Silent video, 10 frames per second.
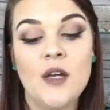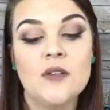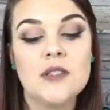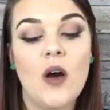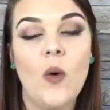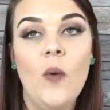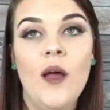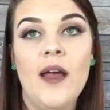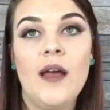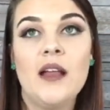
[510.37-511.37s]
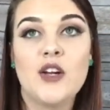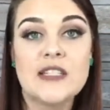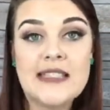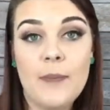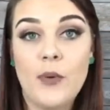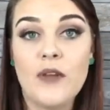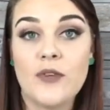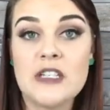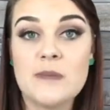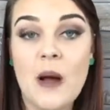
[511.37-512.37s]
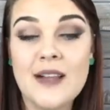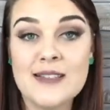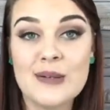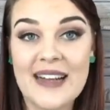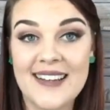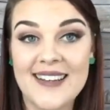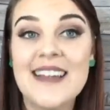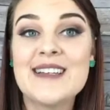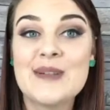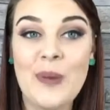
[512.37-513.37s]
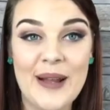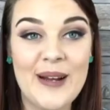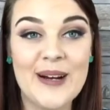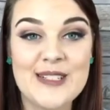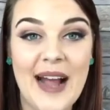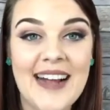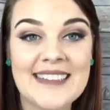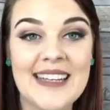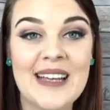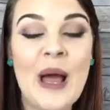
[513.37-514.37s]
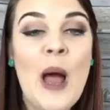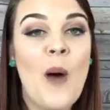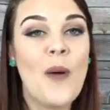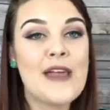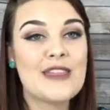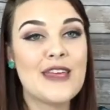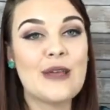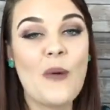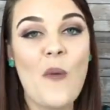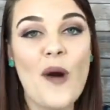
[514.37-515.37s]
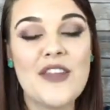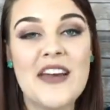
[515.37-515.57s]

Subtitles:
So your set point for sponsoring is what you're attracting, what you think you're worth.